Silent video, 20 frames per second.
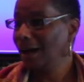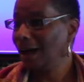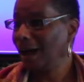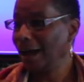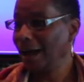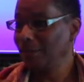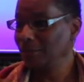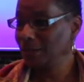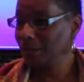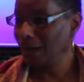
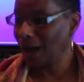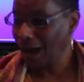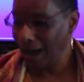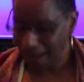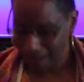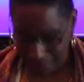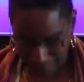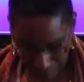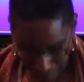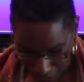I mean,
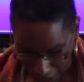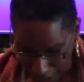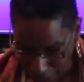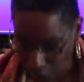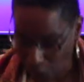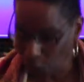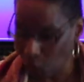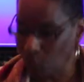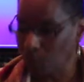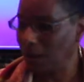my
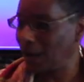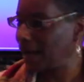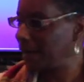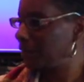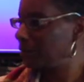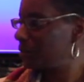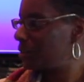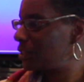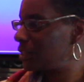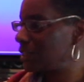whole
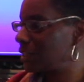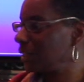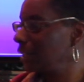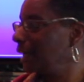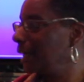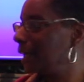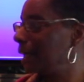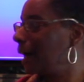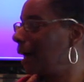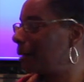body was just
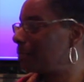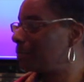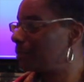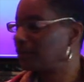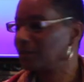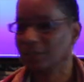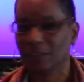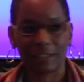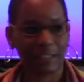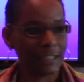lit up.
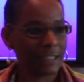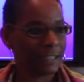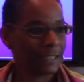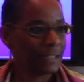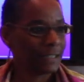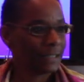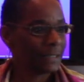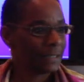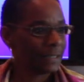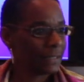
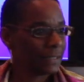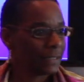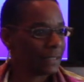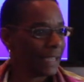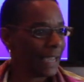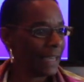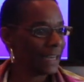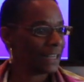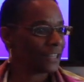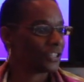
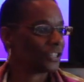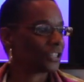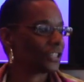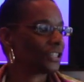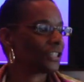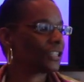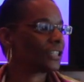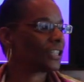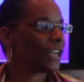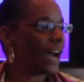And it
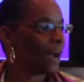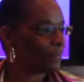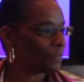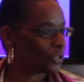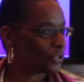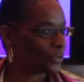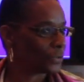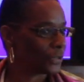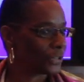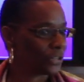just
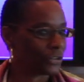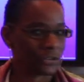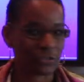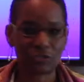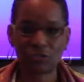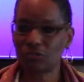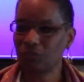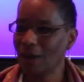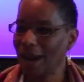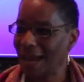stopped you in your
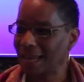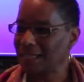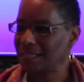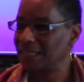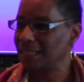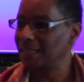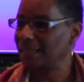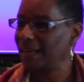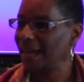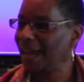
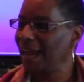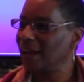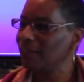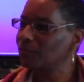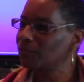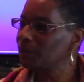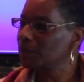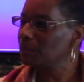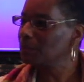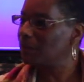tracks, and
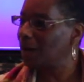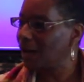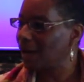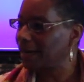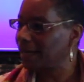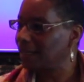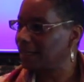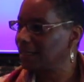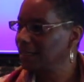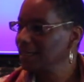
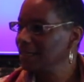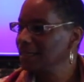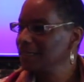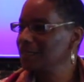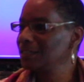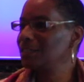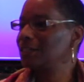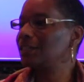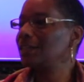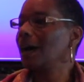everybody
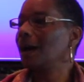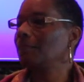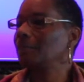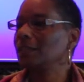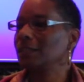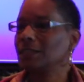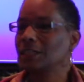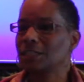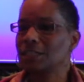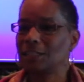stopped
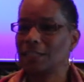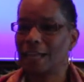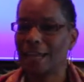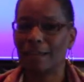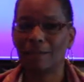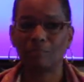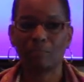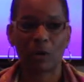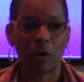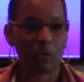at the
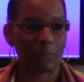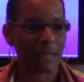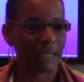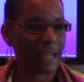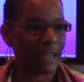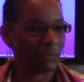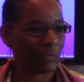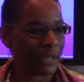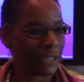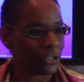same moment,
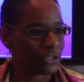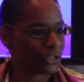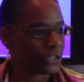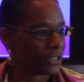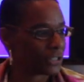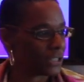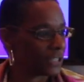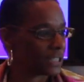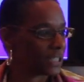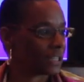and we
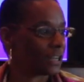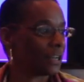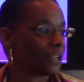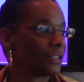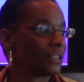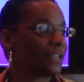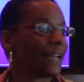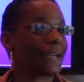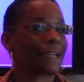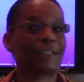took this
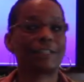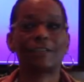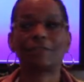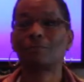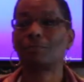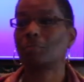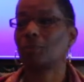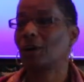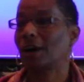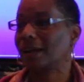
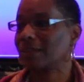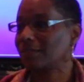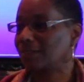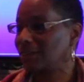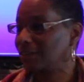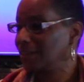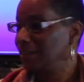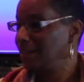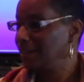collective breath.